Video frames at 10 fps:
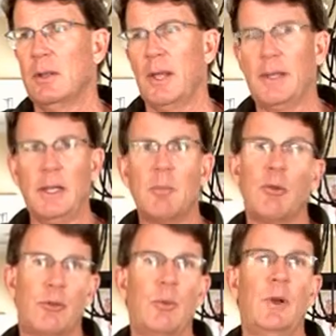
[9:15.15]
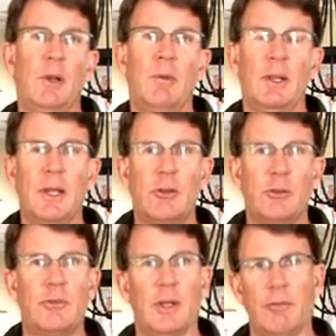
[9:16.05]
And the numbers are really, really
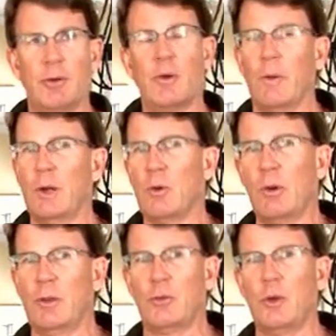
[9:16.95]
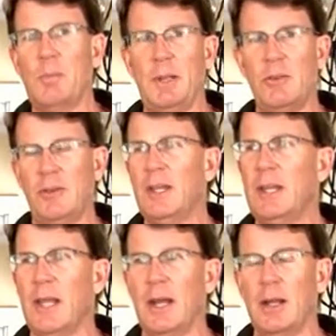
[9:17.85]
interesting. If you're growing corn and soybeans in
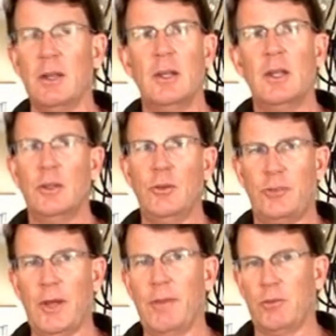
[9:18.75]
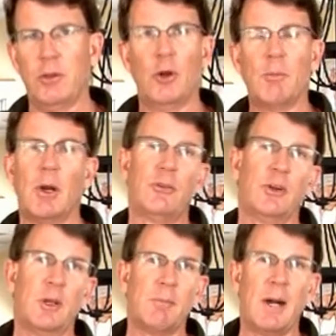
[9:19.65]
Indiana, you sell this low
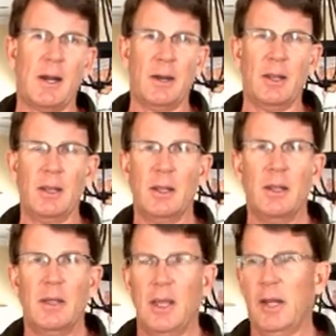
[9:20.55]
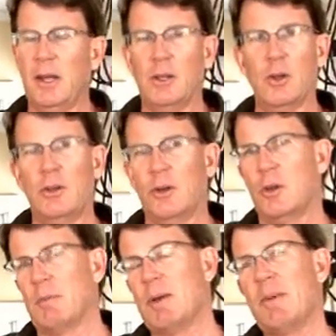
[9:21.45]
margin commodity, and in a good year
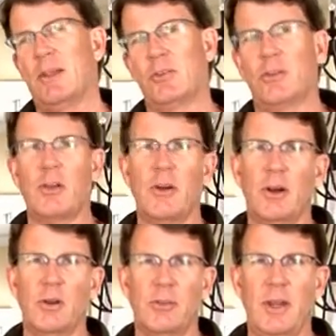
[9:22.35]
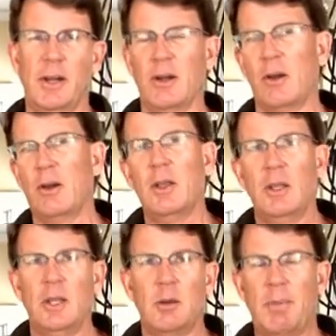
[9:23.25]
you might make $600 an acre.
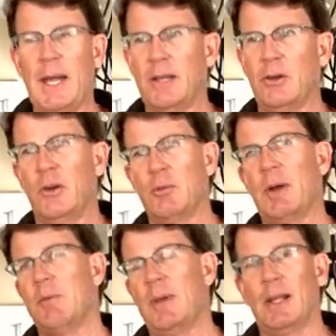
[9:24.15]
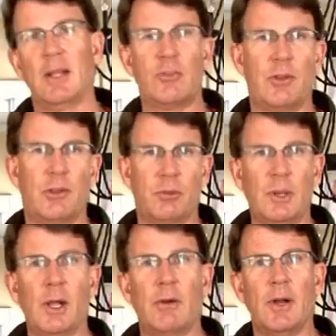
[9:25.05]
In a bad year you might make less than
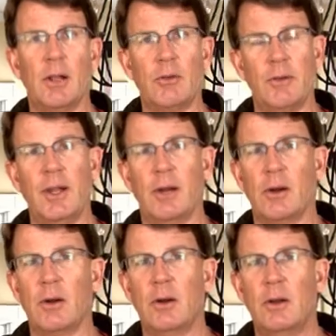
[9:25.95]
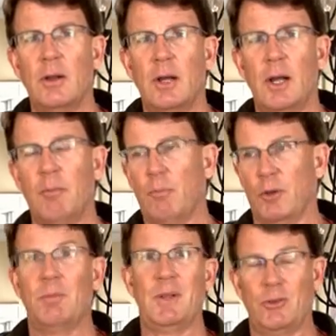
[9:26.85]
$300 an acre,
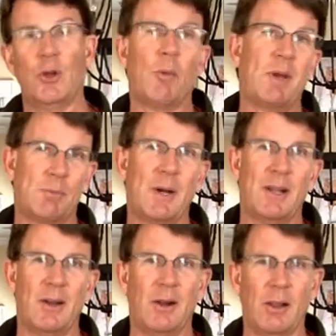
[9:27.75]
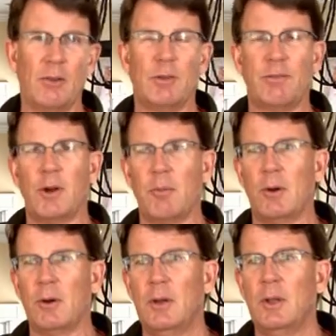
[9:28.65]
which means you don't make money at all as a farmer.